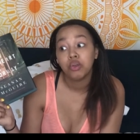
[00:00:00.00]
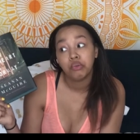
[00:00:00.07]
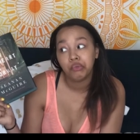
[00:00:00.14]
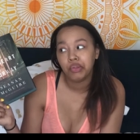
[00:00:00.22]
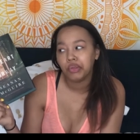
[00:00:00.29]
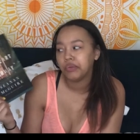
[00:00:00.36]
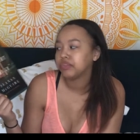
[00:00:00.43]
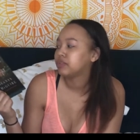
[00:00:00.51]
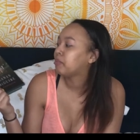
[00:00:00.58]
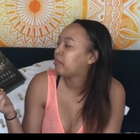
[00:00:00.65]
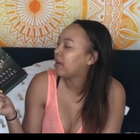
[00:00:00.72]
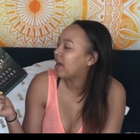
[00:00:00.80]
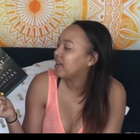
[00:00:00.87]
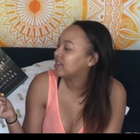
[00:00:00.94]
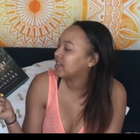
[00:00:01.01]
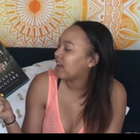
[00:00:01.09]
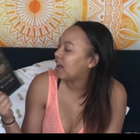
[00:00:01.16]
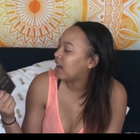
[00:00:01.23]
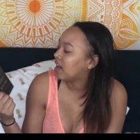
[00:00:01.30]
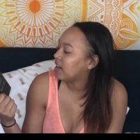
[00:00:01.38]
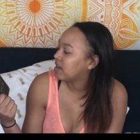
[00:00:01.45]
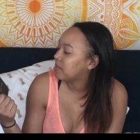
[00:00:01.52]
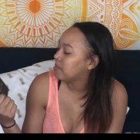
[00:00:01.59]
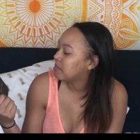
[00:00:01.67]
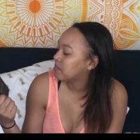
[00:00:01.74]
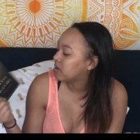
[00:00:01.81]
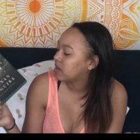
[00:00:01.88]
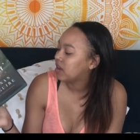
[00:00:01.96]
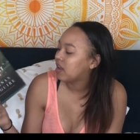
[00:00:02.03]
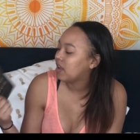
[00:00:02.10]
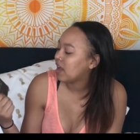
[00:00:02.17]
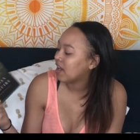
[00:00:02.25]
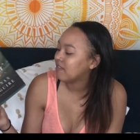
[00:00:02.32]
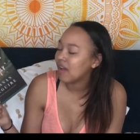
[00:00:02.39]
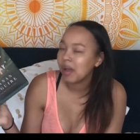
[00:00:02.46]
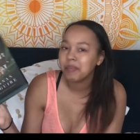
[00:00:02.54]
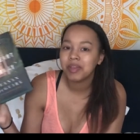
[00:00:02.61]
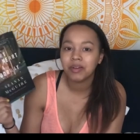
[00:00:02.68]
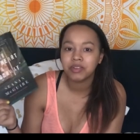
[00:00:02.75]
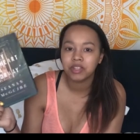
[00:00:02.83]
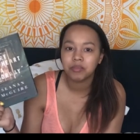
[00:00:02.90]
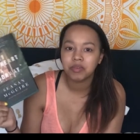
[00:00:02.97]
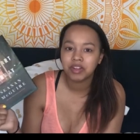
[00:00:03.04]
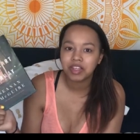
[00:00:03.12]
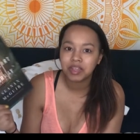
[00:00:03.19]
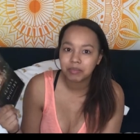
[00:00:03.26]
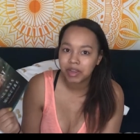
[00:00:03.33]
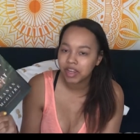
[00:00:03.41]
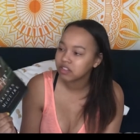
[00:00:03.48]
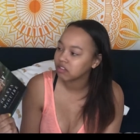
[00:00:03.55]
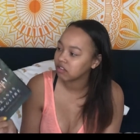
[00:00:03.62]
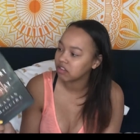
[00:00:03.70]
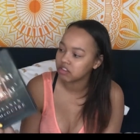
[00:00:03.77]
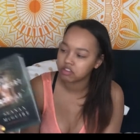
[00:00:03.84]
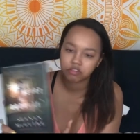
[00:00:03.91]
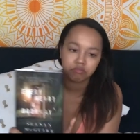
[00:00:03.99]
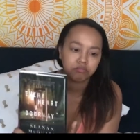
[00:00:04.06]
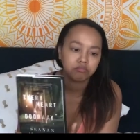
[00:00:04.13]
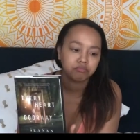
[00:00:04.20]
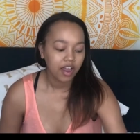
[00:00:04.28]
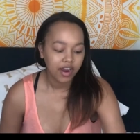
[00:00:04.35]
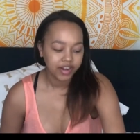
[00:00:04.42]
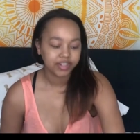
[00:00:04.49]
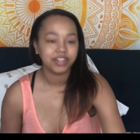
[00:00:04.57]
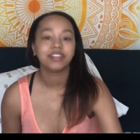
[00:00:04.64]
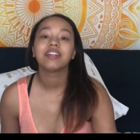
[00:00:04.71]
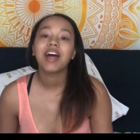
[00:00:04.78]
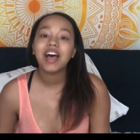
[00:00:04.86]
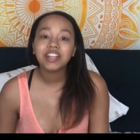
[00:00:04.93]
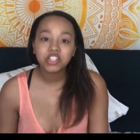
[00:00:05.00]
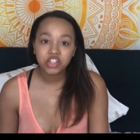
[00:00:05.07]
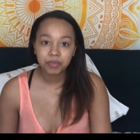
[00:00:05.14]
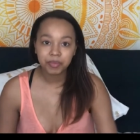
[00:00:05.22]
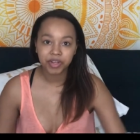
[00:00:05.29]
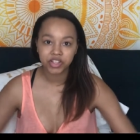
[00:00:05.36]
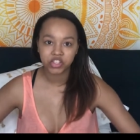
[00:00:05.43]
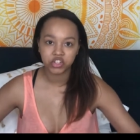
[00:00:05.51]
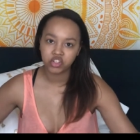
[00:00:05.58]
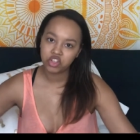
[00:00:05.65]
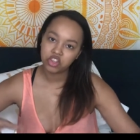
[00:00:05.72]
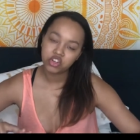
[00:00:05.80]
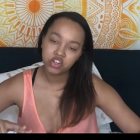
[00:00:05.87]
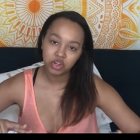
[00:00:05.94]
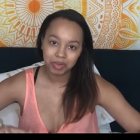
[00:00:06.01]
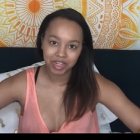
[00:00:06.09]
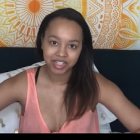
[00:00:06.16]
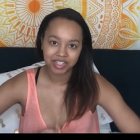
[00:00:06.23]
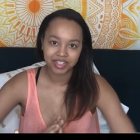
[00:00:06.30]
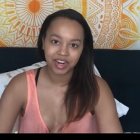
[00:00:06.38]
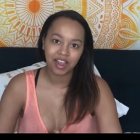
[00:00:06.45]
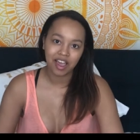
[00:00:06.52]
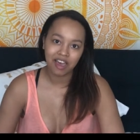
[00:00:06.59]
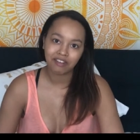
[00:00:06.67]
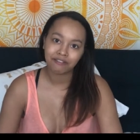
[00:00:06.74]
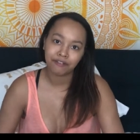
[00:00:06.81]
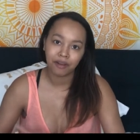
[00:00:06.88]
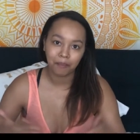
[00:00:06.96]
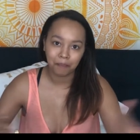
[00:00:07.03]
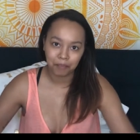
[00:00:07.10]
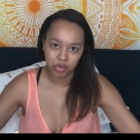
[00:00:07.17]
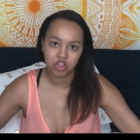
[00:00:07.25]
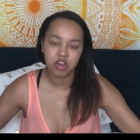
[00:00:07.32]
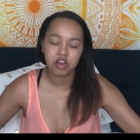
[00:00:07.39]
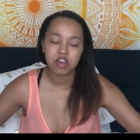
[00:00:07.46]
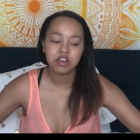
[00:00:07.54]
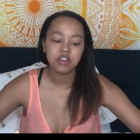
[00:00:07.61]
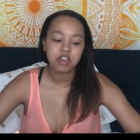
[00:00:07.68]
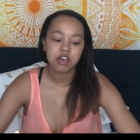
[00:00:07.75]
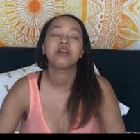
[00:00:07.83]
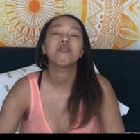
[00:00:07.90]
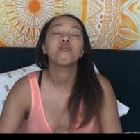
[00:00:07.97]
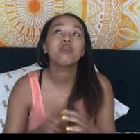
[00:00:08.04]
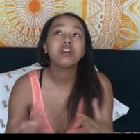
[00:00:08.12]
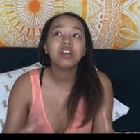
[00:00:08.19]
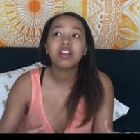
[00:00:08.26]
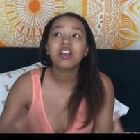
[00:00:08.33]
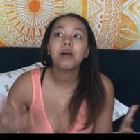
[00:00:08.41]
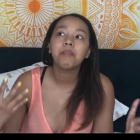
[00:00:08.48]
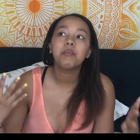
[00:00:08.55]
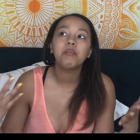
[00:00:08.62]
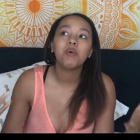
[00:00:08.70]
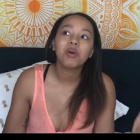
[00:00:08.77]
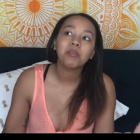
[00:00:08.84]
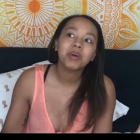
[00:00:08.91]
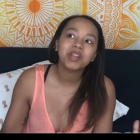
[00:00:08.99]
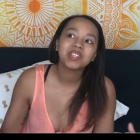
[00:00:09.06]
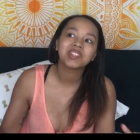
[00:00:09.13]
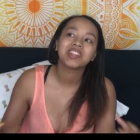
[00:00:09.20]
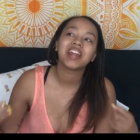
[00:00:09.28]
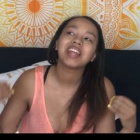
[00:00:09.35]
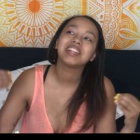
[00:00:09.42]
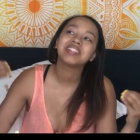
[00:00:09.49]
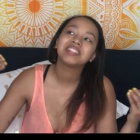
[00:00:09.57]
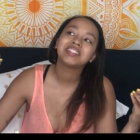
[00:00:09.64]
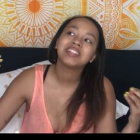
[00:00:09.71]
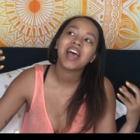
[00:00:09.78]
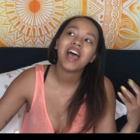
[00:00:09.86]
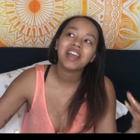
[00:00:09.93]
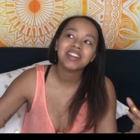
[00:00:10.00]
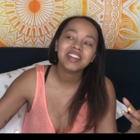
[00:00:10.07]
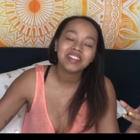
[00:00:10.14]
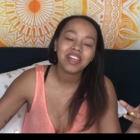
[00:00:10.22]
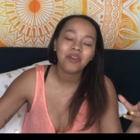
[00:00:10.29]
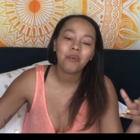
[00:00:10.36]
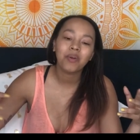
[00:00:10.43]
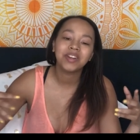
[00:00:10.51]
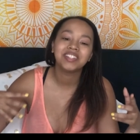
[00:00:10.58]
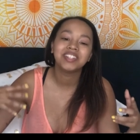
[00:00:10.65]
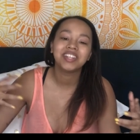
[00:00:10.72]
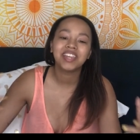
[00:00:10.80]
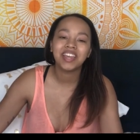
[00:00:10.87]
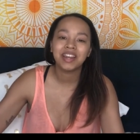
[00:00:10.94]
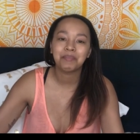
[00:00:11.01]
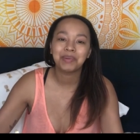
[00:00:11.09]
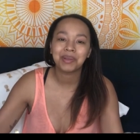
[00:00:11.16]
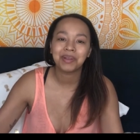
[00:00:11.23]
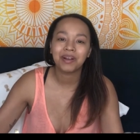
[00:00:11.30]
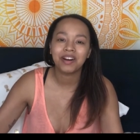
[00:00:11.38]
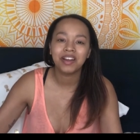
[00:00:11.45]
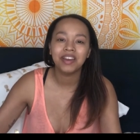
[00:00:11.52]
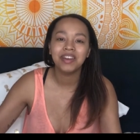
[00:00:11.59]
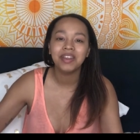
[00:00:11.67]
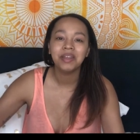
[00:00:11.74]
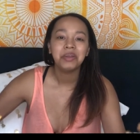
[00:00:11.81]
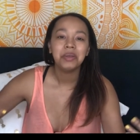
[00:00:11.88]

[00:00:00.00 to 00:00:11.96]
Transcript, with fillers: who knows. But I'm kind of happy I was able to get my hands on this. All right, and the last two books are the two books that I got from BookCon. There were a couple more books that I technically wanted to get at BookCon,